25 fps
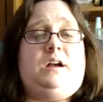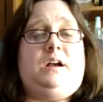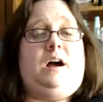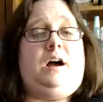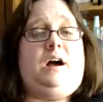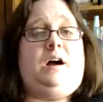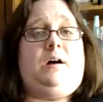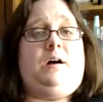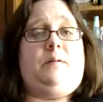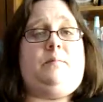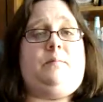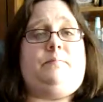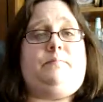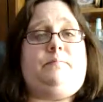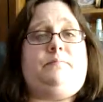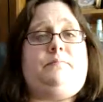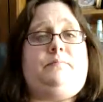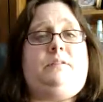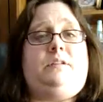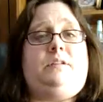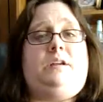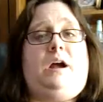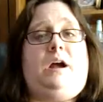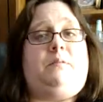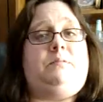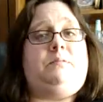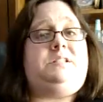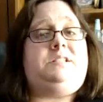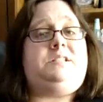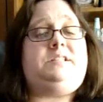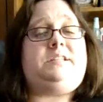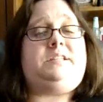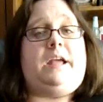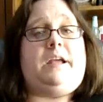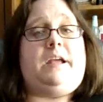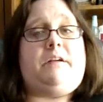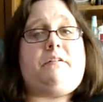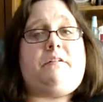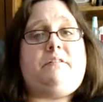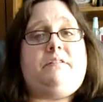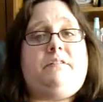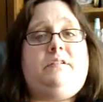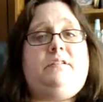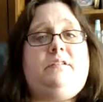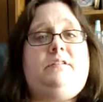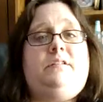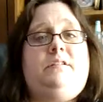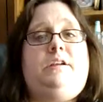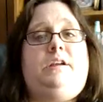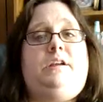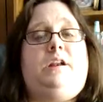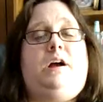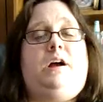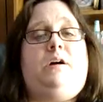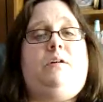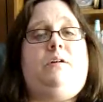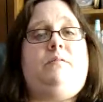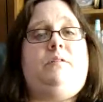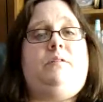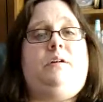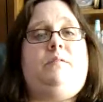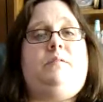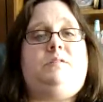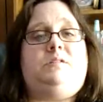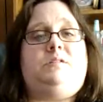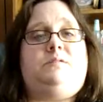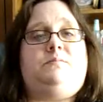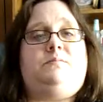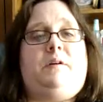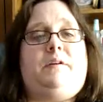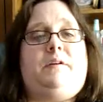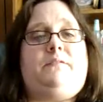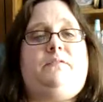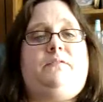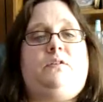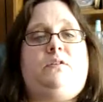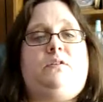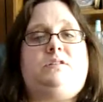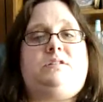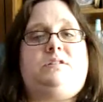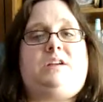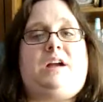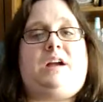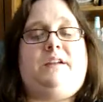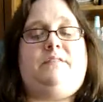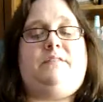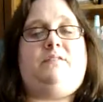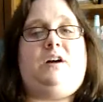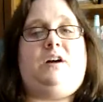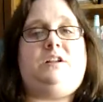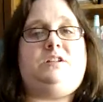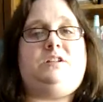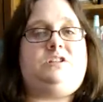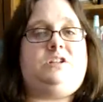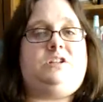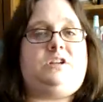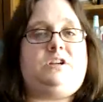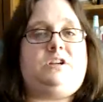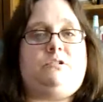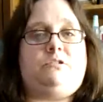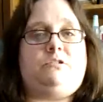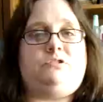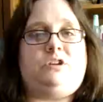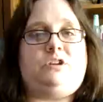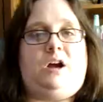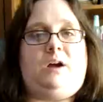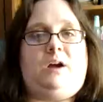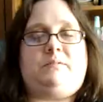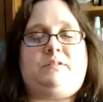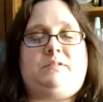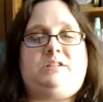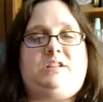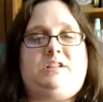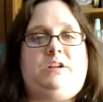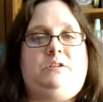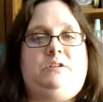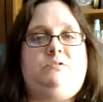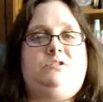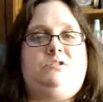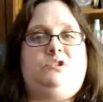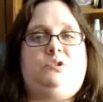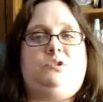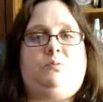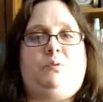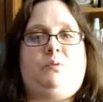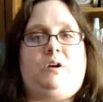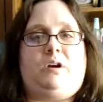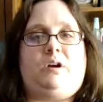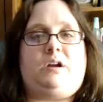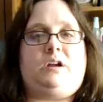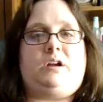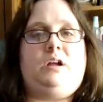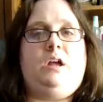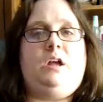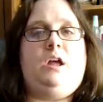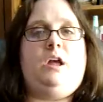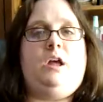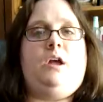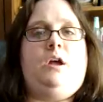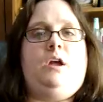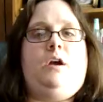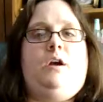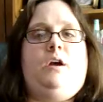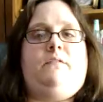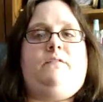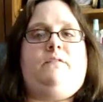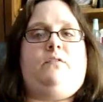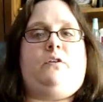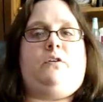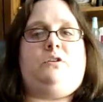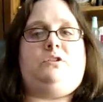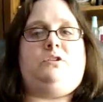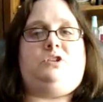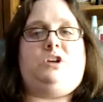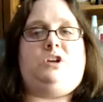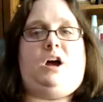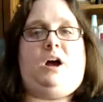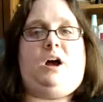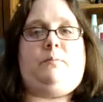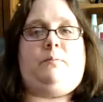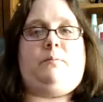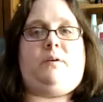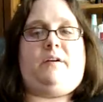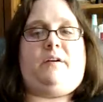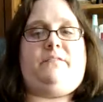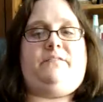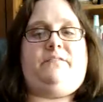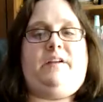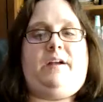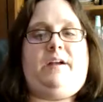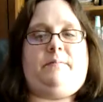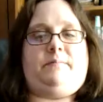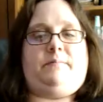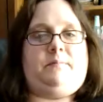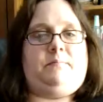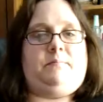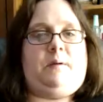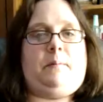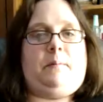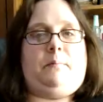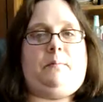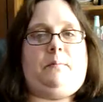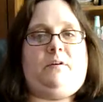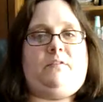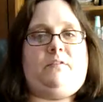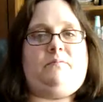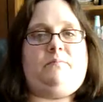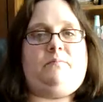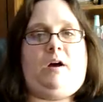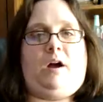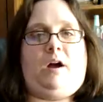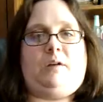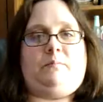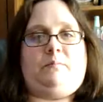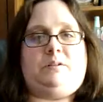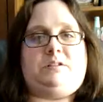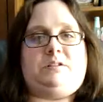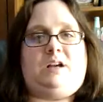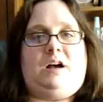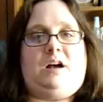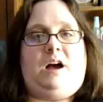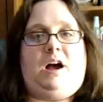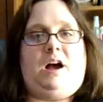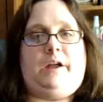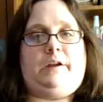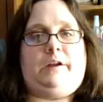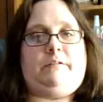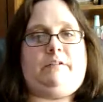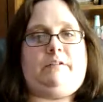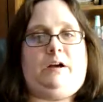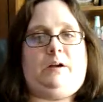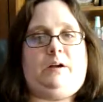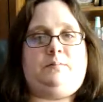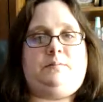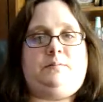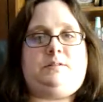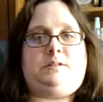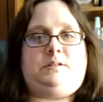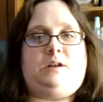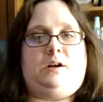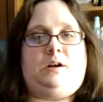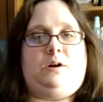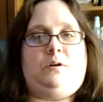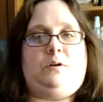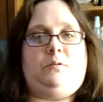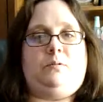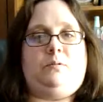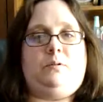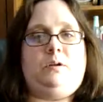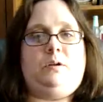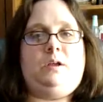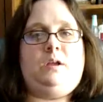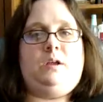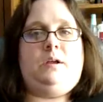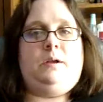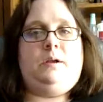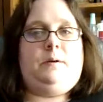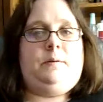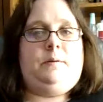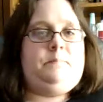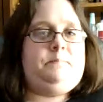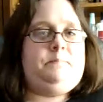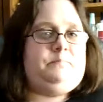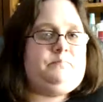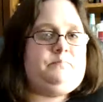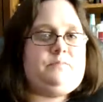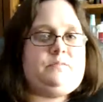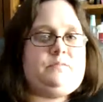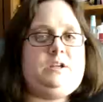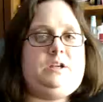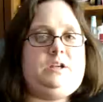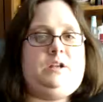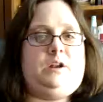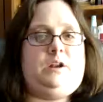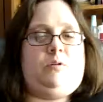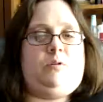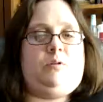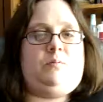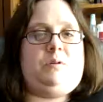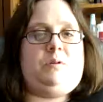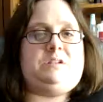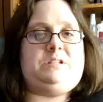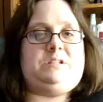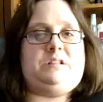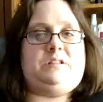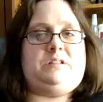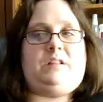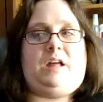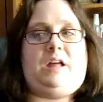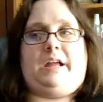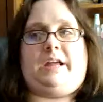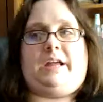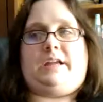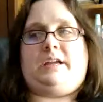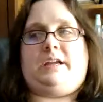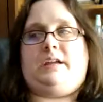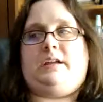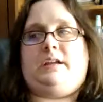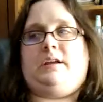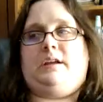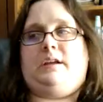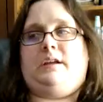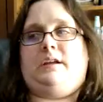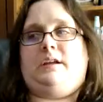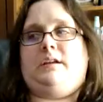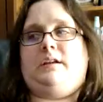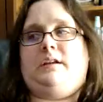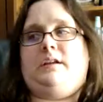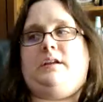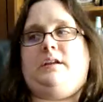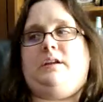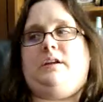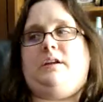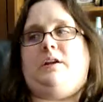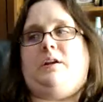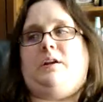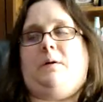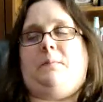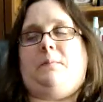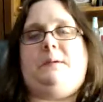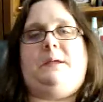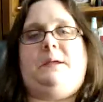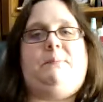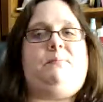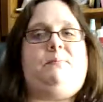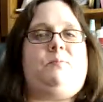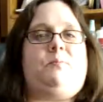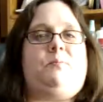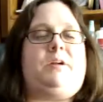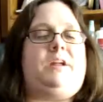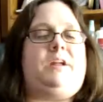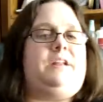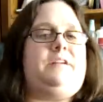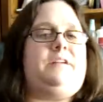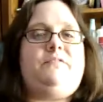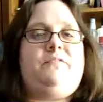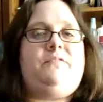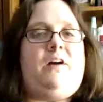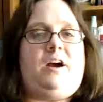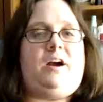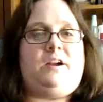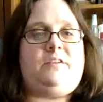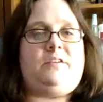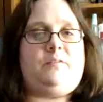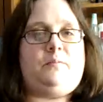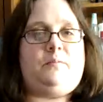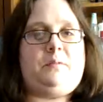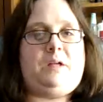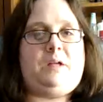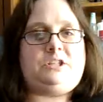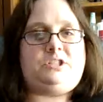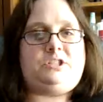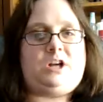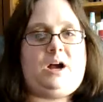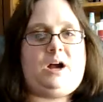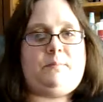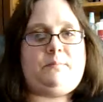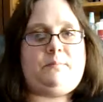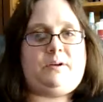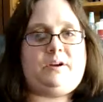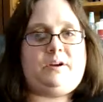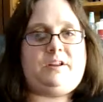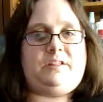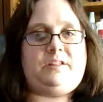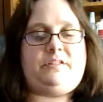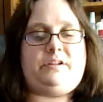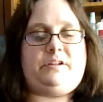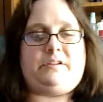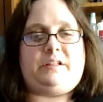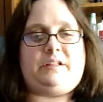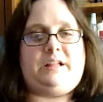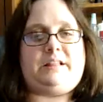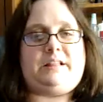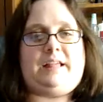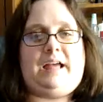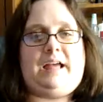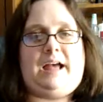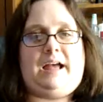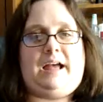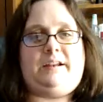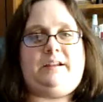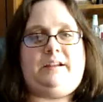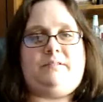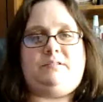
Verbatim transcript: Um, I was scared, you know, it was my first kind of unsecure job because I used to work for a job where a family member of mine was a higher up, so, you know, it wasn't like, you know, people were getting fired from that job or anything like that.